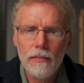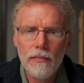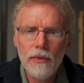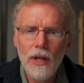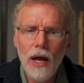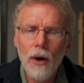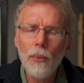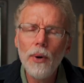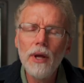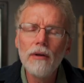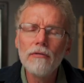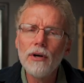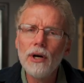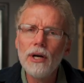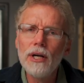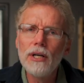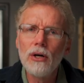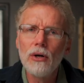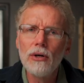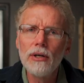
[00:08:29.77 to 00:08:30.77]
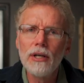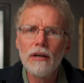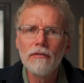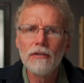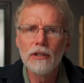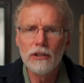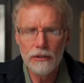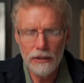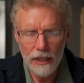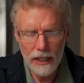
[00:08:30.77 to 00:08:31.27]
Now, we really don't give
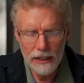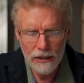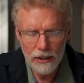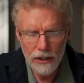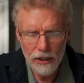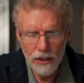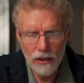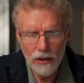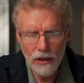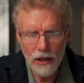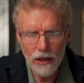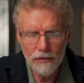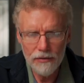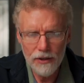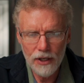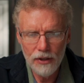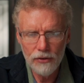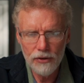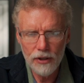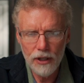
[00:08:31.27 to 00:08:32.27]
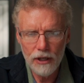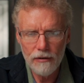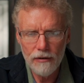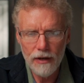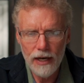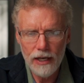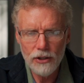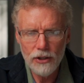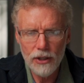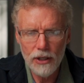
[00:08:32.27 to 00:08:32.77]
a great deal of
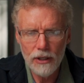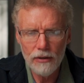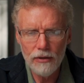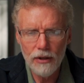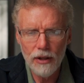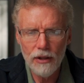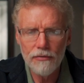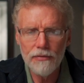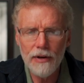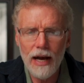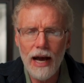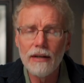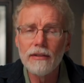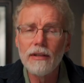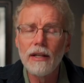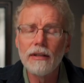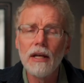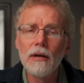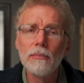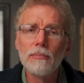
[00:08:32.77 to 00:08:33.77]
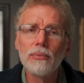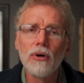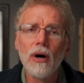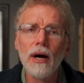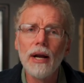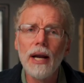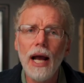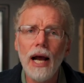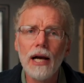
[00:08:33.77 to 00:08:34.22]
consideration to the fact that they brought